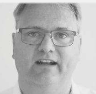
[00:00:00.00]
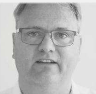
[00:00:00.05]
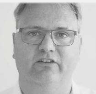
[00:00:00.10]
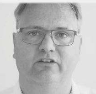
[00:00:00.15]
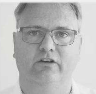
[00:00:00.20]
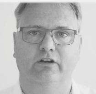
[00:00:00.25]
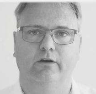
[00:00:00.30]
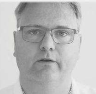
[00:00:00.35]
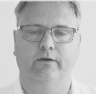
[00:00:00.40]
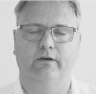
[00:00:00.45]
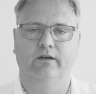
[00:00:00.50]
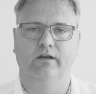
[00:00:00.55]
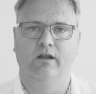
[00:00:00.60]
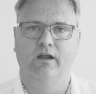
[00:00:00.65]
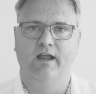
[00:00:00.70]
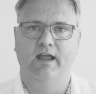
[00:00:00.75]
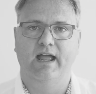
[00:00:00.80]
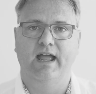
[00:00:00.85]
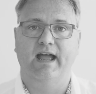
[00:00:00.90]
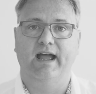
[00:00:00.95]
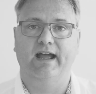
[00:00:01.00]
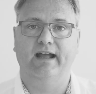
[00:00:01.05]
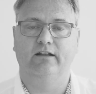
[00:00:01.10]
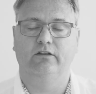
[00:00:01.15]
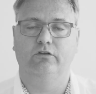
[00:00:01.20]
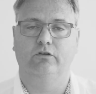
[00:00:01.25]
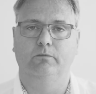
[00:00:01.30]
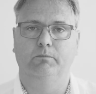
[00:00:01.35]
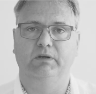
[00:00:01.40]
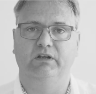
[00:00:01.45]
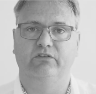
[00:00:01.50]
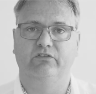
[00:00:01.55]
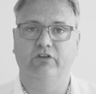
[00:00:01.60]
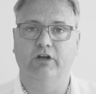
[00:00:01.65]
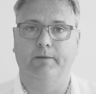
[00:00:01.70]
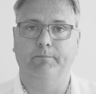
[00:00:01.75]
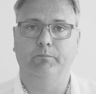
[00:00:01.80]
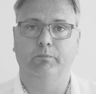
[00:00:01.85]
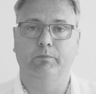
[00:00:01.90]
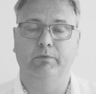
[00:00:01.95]
executed, had to be
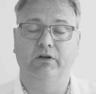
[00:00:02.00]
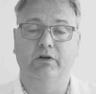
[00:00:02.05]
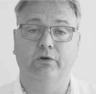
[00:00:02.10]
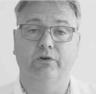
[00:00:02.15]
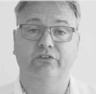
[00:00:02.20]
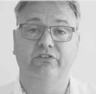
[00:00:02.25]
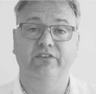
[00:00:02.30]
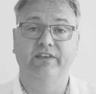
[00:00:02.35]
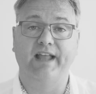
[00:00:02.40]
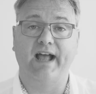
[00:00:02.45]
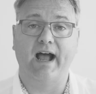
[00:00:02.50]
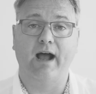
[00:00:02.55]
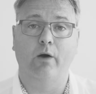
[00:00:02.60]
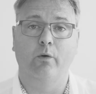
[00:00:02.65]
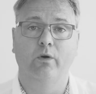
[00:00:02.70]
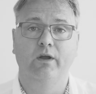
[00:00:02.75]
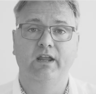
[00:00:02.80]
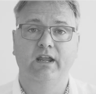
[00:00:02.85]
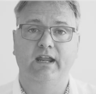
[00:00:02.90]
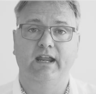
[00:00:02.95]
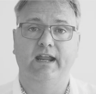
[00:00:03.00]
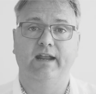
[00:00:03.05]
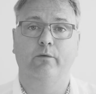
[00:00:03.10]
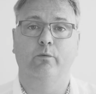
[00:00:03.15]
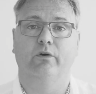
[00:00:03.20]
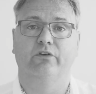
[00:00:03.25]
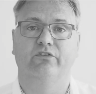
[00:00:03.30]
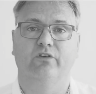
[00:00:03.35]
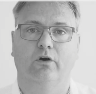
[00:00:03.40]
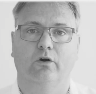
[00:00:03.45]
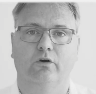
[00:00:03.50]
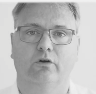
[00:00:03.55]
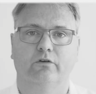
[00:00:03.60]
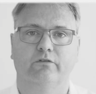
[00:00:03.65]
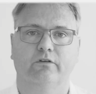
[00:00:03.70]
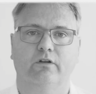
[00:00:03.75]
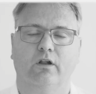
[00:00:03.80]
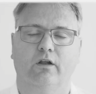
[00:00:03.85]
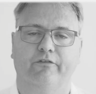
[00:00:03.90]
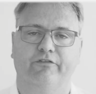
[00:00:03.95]
stopped because now it was
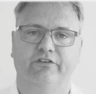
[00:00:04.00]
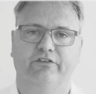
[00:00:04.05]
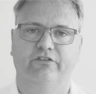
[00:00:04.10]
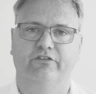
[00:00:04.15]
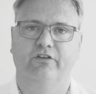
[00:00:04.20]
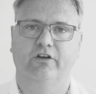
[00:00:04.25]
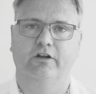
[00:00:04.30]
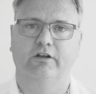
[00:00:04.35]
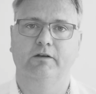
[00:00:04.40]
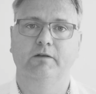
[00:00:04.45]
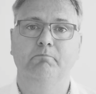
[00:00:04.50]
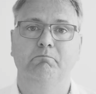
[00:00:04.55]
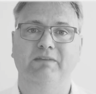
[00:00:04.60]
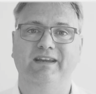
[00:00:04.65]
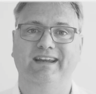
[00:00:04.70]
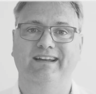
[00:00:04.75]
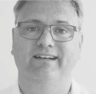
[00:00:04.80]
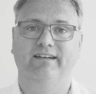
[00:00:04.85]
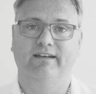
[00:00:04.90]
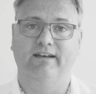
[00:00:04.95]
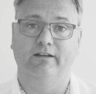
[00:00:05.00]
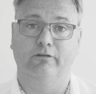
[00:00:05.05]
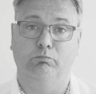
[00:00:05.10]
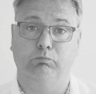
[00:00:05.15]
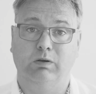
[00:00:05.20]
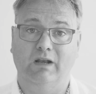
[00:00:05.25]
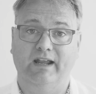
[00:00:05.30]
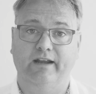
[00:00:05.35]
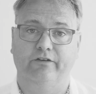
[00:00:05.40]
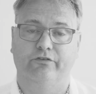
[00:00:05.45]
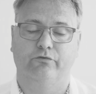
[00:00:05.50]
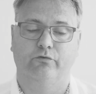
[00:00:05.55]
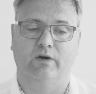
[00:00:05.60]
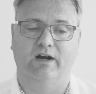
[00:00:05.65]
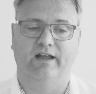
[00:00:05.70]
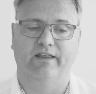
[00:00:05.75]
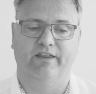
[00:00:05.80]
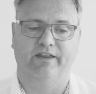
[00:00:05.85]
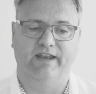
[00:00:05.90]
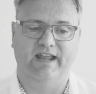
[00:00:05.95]
all of a sudden being displaced
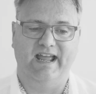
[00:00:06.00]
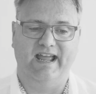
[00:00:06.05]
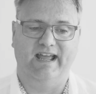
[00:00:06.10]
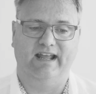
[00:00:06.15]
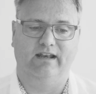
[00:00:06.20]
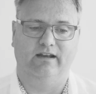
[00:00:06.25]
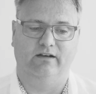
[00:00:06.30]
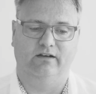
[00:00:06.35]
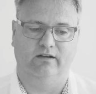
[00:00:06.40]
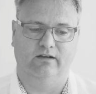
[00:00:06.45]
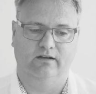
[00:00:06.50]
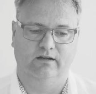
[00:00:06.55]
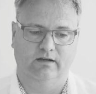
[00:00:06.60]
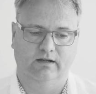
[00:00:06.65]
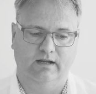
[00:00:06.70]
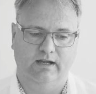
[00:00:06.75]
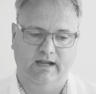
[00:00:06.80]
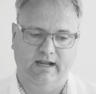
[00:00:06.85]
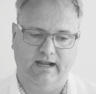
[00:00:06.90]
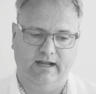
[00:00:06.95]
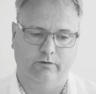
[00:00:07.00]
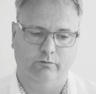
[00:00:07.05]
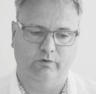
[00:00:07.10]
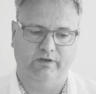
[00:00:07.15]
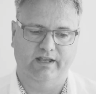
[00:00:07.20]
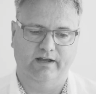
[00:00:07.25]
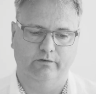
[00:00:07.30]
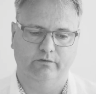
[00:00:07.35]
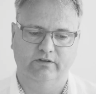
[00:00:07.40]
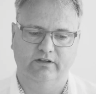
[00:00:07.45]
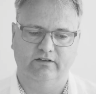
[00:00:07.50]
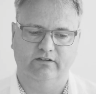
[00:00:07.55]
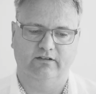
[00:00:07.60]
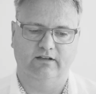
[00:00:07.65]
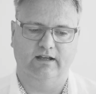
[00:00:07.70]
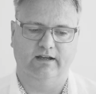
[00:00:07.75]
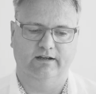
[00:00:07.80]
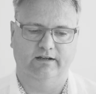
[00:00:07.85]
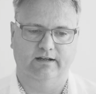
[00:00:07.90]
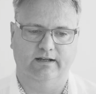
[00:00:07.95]
rather than added. And without this
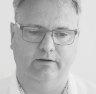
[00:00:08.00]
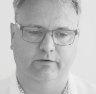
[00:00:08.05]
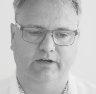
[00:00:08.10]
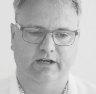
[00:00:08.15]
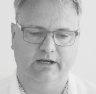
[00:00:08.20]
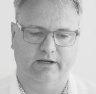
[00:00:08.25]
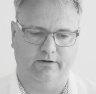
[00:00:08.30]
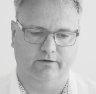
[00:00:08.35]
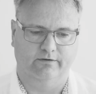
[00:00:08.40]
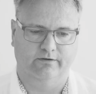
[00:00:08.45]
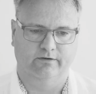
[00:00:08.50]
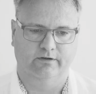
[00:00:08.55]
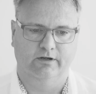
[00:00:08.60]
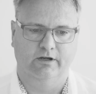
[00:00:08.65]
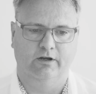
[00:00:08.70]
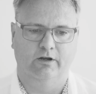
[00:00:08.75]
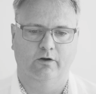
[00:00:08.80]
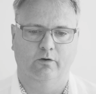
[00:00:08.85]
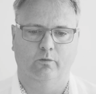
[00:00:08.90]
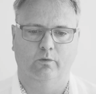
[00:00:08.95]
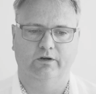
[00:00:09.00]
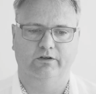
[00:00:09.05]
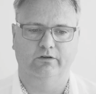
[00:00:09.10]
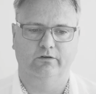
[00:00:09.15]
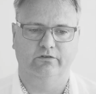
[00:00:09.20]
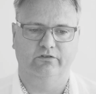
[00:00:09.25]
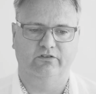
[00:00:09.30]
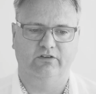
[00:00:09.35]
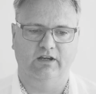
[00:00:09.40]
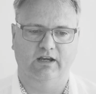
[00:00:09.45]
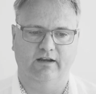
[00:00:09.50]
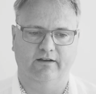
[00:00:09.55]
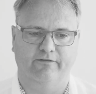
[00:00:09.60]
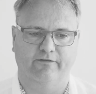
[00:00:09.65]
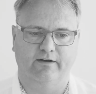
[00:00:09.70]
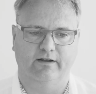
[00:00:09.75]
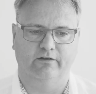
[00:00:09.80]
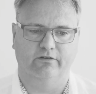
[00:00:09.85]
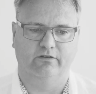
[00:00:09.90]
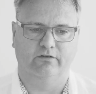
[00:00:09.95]
line down here, what you'll see if
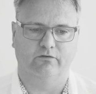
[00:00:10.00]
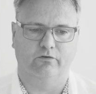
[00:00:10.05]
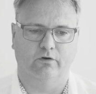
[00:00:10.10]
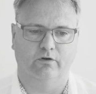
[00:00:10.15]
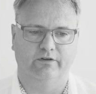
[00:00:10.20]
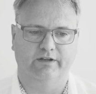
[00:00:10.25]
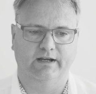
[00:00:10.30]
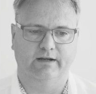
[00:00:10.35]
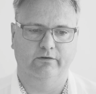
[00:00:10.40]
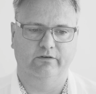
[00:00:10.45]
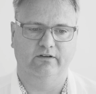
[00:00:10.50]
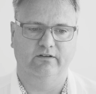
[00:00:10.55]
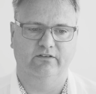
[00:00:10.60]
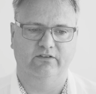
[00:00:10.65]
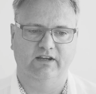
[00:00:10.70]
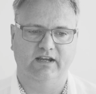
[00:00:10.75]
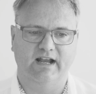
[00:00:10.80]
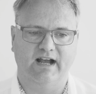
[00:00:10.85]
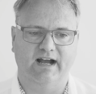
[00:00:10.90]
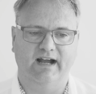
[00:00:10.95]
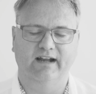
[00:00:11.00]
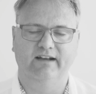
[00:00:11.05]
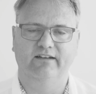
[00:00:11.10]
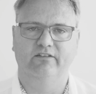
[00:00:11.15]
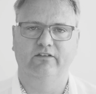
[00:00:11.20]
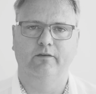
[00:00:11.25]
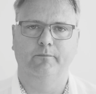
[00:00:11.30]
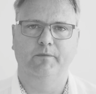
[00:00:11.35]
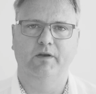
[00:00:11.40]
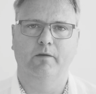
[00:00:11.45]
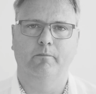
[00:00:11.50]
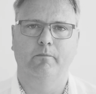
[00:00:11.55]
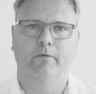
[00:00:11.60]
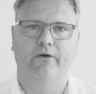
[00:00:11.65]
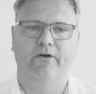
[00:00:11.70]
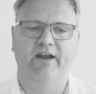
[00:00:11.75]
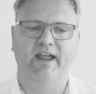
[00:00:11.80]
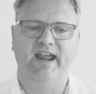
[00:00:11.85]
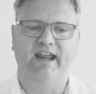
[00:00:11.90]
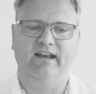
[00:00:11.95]
I scroll down, you can see item
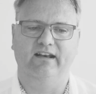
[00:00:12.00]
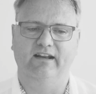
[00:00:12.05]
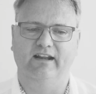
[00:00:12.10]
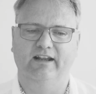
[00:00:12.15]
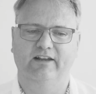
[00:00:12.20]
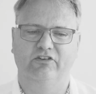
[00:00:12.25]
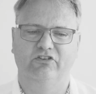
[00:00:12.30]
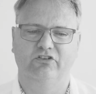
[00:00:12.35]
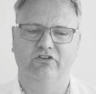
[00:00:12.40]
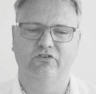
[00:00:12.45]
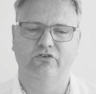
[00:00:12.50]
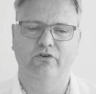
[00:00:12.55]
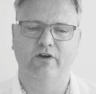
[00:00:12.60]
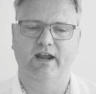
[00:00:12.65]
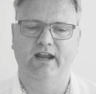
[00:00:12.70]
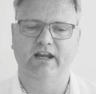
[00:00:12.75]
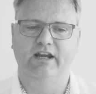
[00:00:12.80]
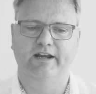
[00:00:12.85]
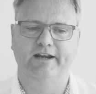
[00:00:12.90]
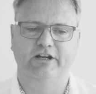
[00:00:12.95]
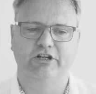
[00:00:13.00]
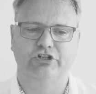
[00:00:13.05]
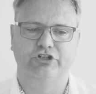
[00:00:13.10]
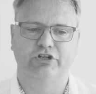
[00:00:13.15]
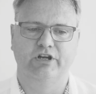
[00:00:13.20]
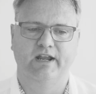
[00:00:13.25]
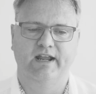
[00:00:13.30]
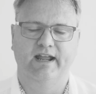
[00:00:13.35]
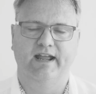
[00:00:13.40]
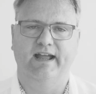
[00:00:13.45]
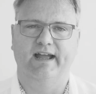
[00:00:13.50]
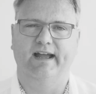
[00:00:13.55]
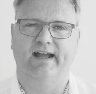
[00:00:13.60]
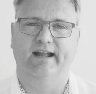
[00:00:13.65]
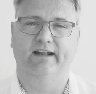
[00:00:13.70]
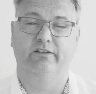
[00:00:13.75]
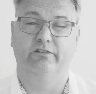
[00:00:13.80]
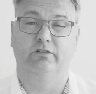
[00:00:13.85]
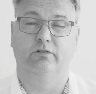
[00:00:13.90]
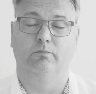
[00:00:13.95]
number eight is grayish
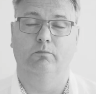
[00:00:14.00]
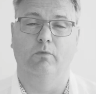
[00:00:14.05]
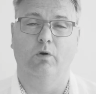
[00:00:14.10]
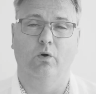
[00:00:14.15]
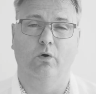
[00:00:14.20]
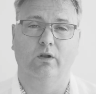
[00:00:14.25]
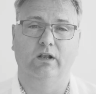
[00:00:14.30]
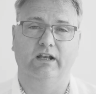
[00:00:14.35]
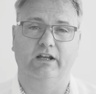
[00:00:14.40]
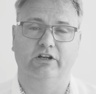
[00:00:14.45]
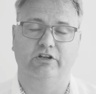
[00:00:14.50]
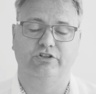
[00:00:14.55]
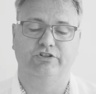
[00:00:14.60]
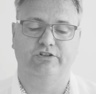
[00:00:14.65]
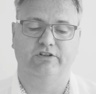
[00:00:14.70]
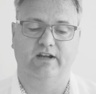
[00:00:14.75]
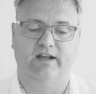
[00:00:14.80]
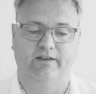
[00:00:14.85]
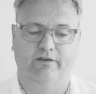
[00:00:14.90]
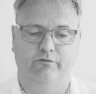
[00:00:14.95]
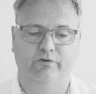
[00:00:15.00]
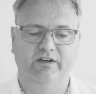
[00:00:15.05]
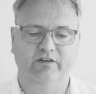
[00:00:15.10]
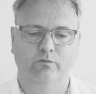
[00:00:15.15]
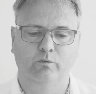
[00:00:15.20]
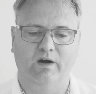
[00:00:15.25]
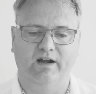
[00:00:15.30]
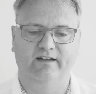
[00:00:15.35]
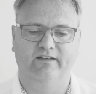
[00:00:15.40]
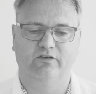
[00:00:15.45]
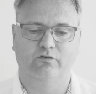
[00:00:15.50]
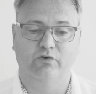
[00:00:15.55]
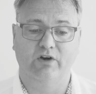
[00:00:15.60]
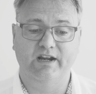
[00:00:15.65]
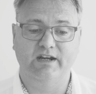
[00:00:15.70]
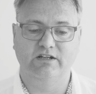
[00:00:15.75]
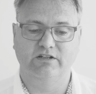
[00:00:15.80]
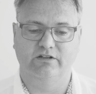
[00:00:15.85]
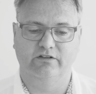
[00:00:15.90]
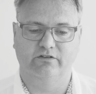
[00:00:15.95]
and smallish. And the reason why it's
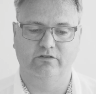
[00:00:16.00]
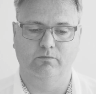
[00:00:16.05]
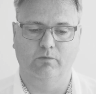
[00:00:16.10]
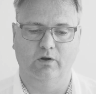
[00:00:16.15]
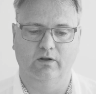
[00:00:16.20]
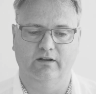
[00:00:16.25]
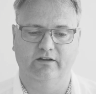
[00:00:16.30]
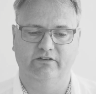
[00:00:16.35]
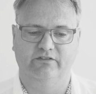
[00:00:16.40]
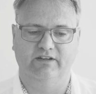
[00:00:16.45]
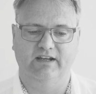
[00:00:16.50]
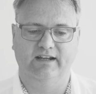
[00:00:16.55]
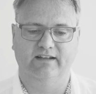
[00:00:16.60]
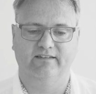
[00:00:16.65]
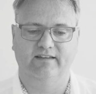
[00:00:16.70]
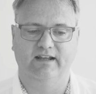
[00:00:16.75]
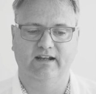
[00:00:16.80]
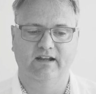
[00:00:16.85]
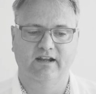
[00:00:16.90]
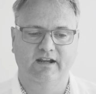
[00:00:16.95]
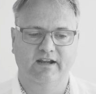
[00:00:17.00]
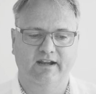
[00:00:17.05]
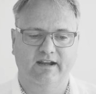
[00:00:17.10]
grayish and smallish is that